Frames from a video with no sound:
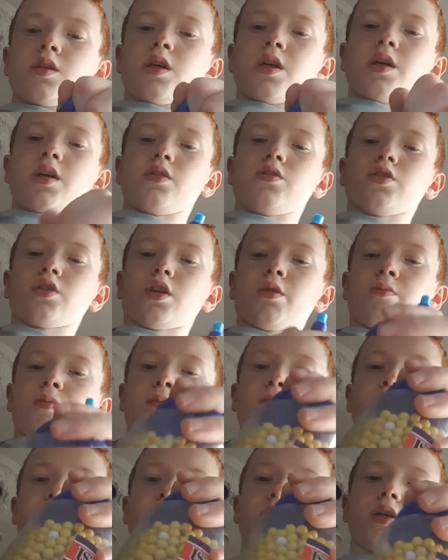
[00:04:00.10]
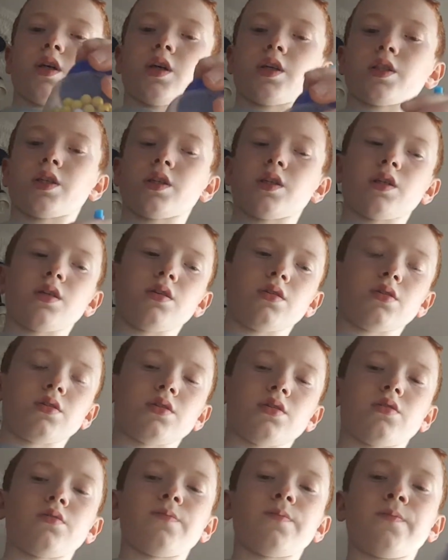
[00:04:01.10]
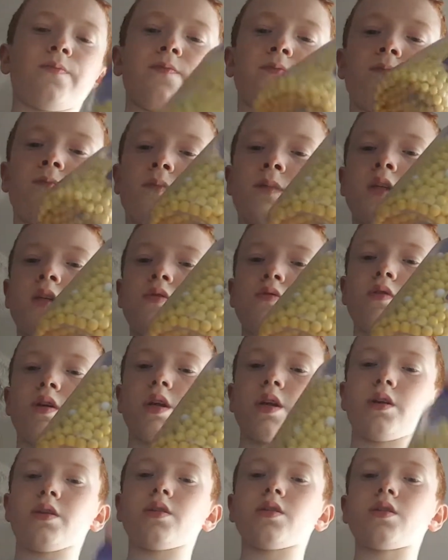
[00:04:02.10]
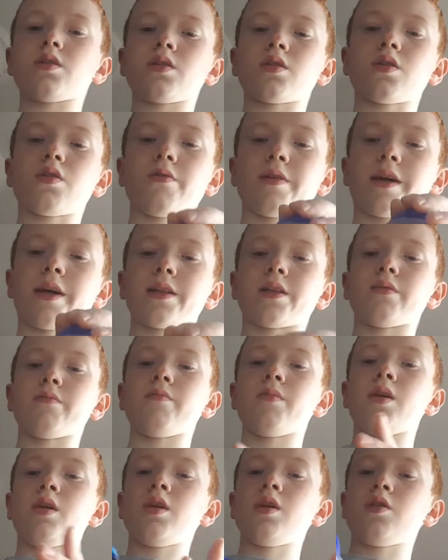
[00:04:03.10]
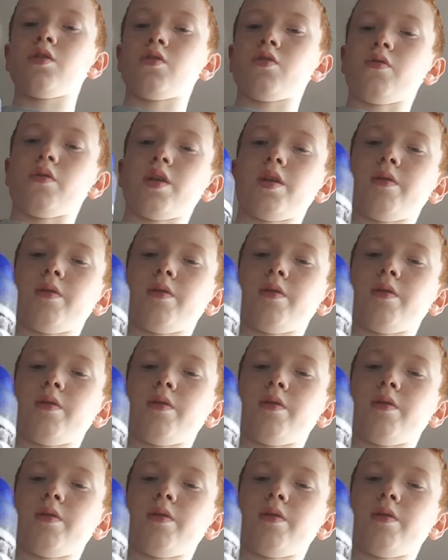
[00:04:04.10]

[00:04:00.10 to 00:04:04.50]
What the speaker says: there's a couple of bulldogs in here, so very good. Go get them. Don't